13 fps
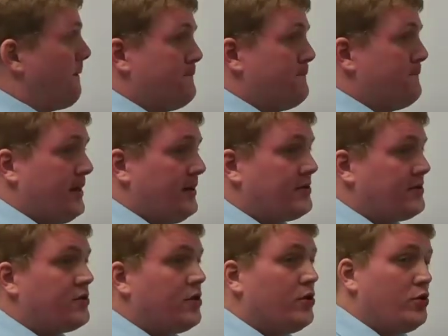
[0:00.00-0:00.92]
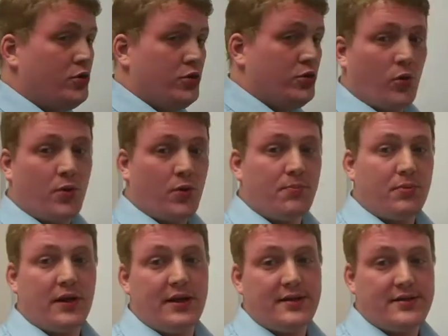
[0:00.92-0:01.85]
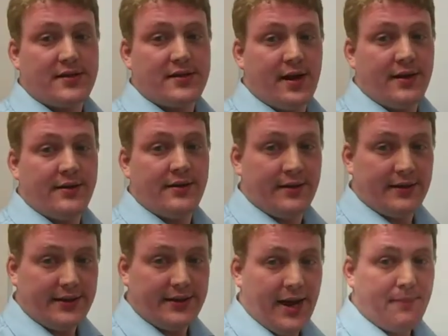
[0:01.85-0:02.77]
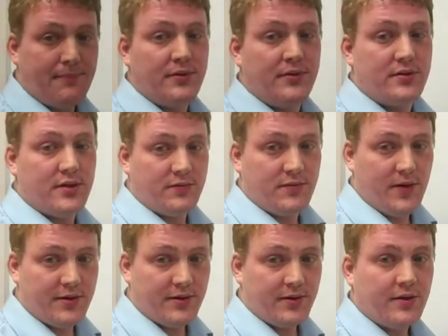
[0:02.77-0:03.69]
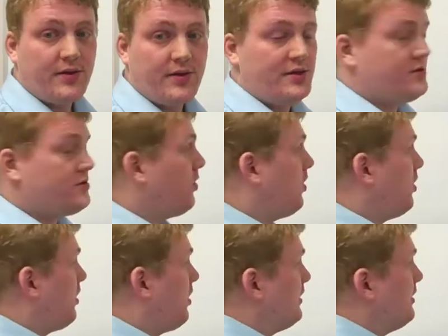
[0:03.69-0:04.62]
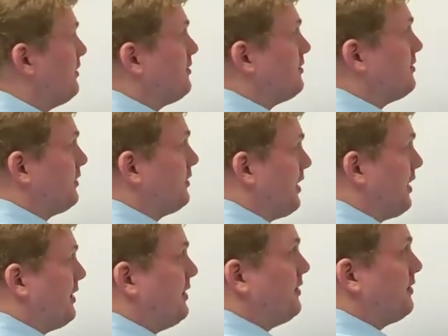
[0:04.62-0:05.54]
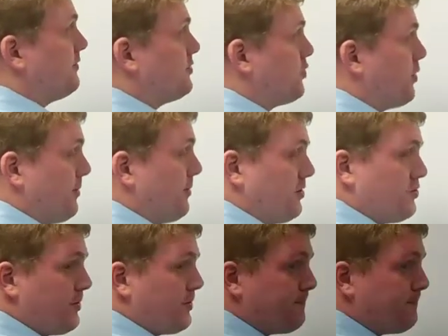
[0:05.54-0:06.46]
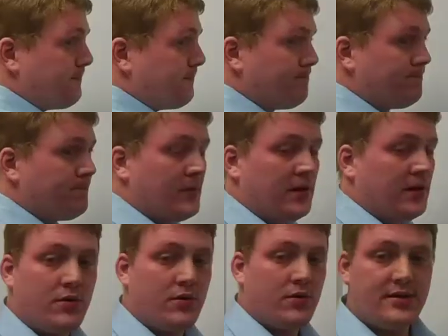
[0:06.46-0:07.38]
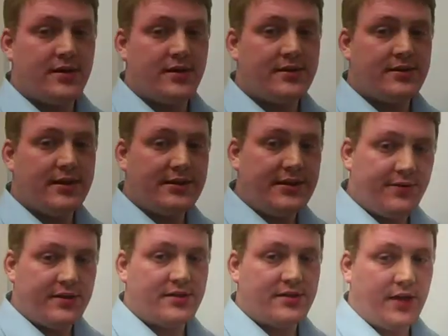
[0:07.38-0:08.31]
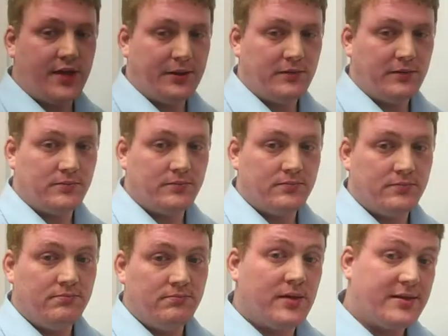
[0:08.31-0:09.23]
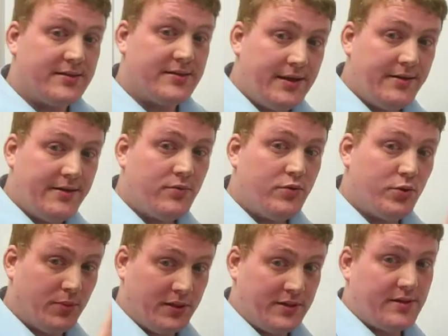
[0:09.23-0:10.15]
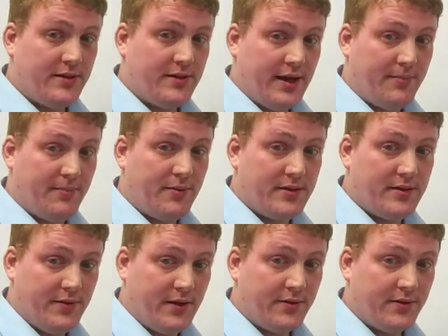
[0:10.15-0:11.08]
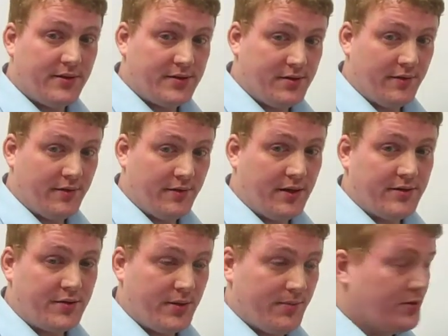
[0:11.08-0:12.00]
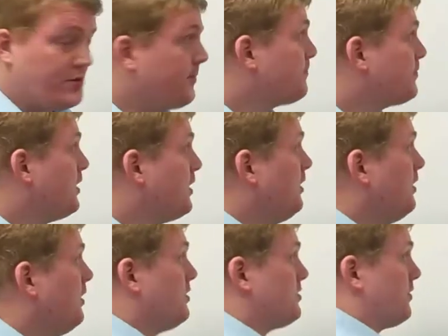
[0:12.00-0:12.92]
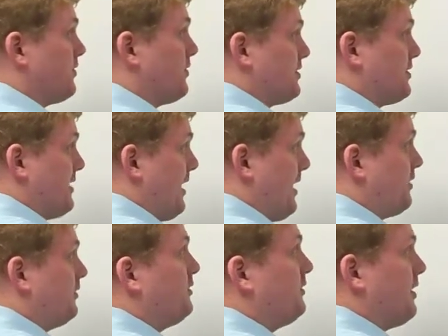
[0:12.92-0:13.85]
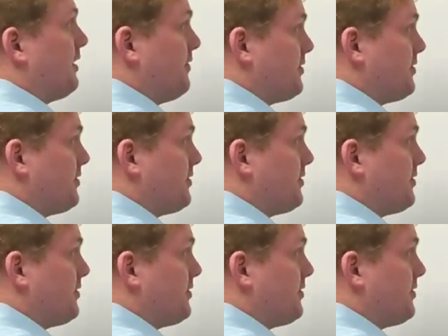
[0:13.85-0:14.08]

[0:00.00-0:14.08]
means your play side gap defender is on the line of scrimmage. Notice I didn't say defensive lineman. I said the play side gap defender is on the line of scrimmage. So for this tackle and